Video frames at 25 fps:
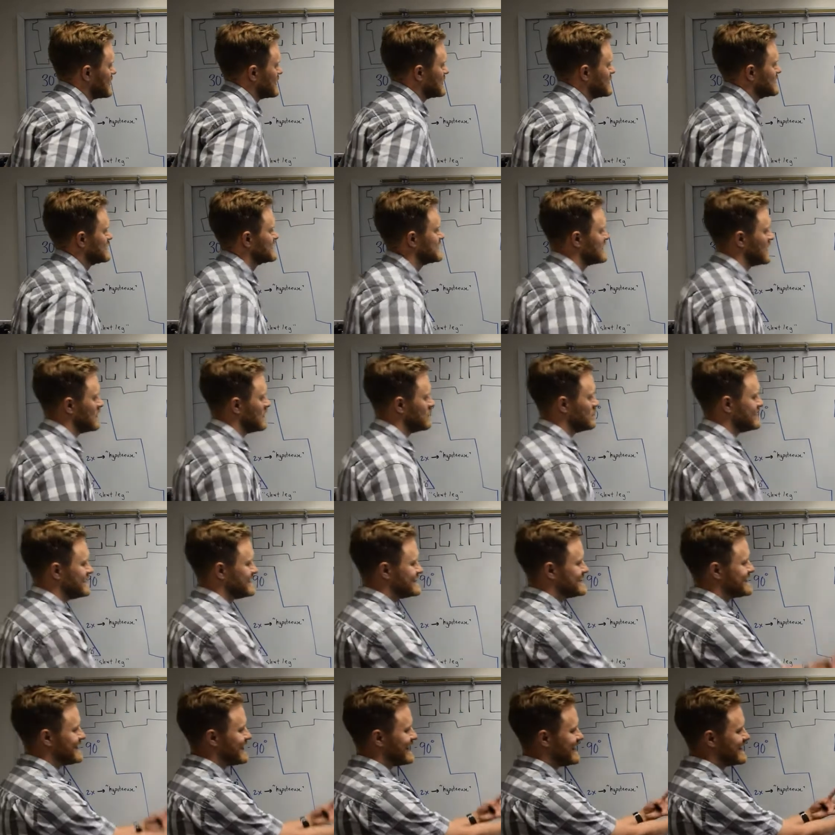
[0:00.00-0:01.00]
is that we
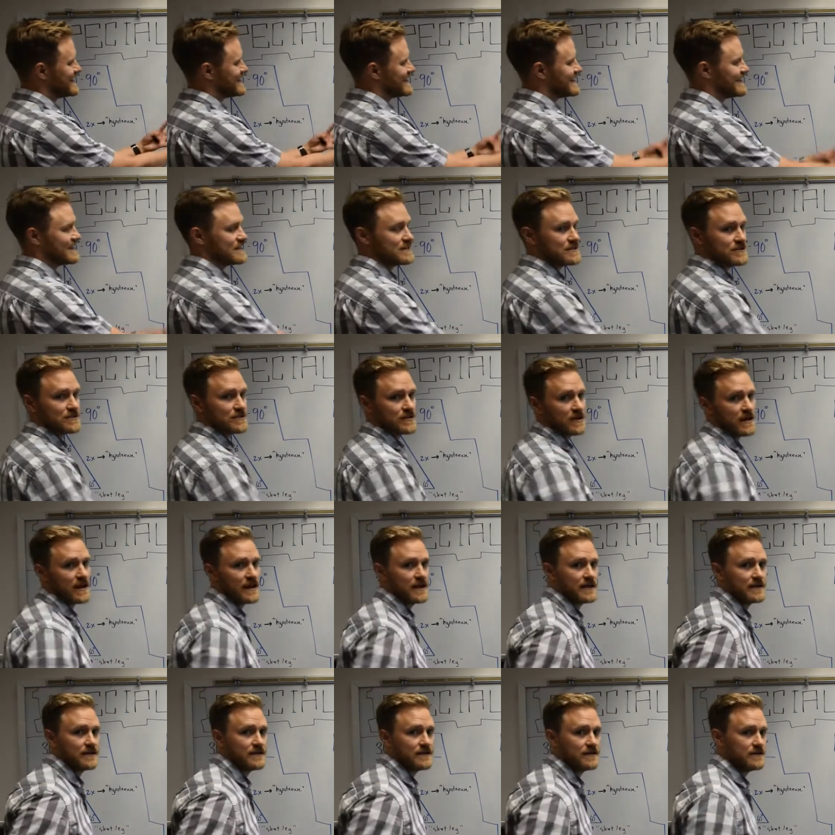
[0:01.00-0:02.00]
take this
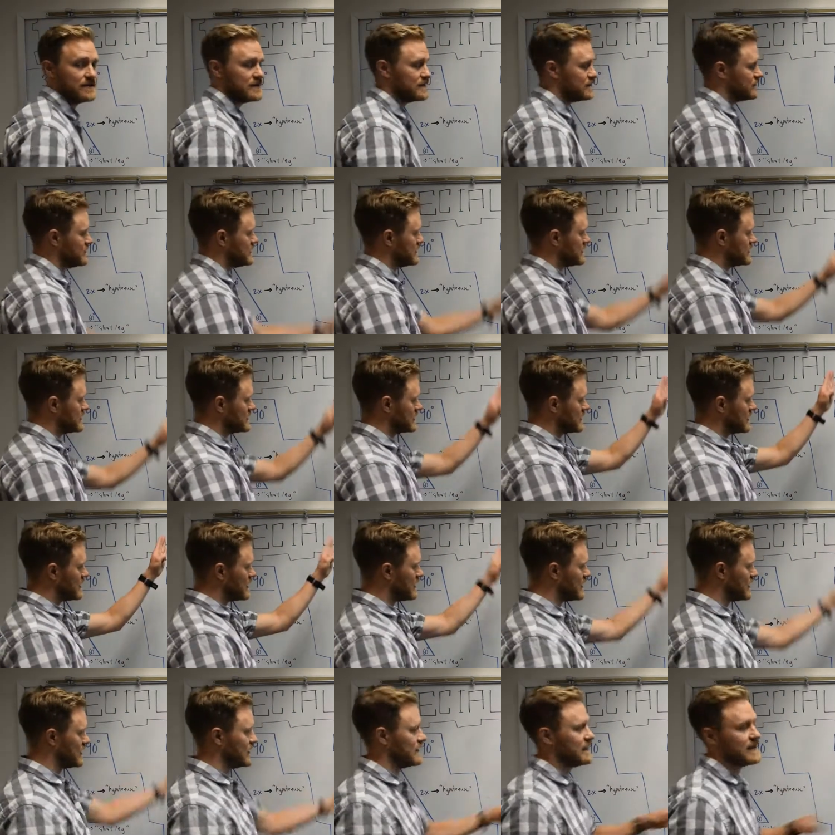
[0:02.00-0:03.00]
triangle and we
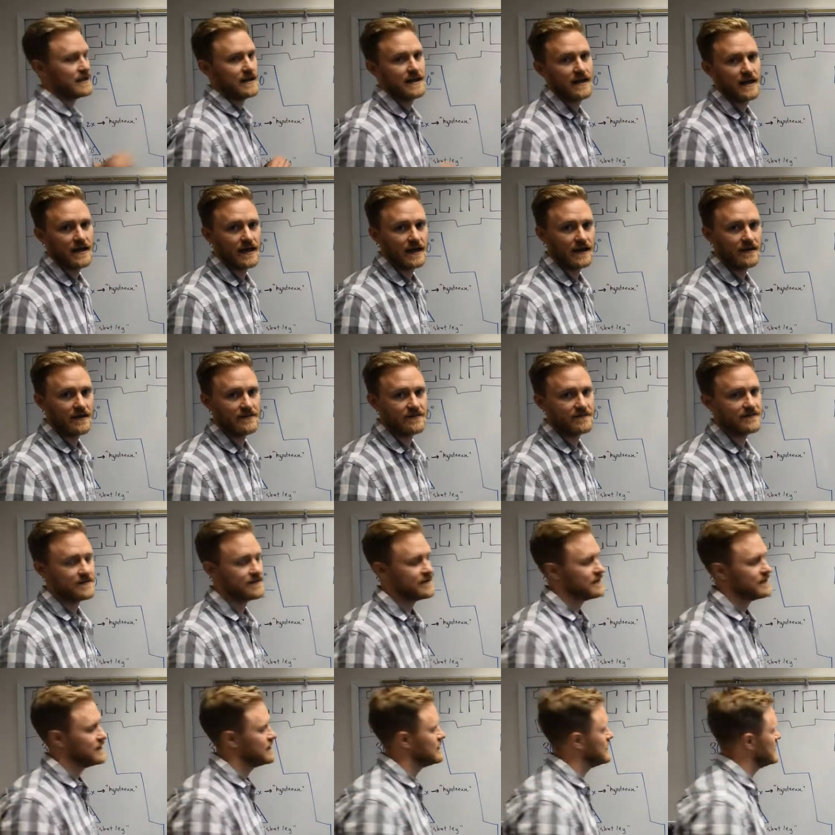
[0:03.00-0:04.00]
cut it in half.
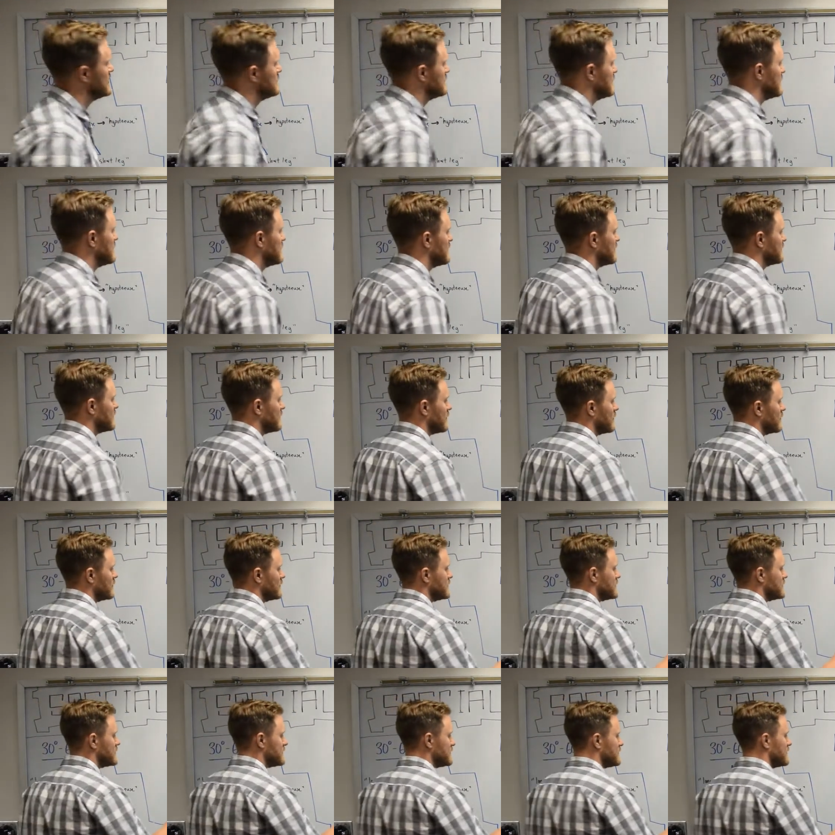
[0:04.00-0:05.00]
But before we
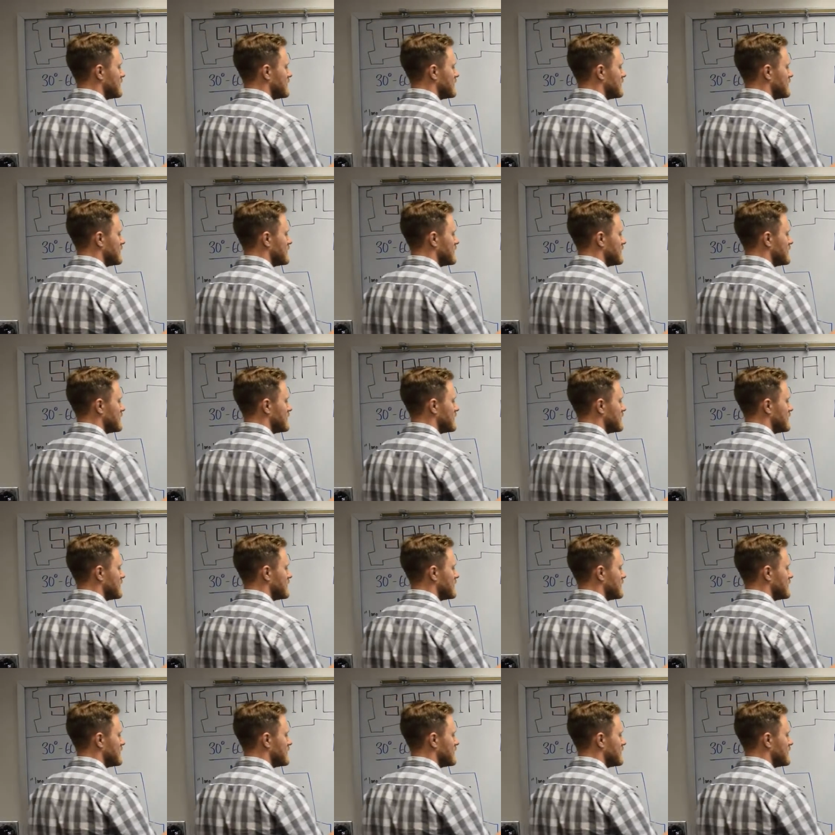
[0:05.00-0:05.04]
do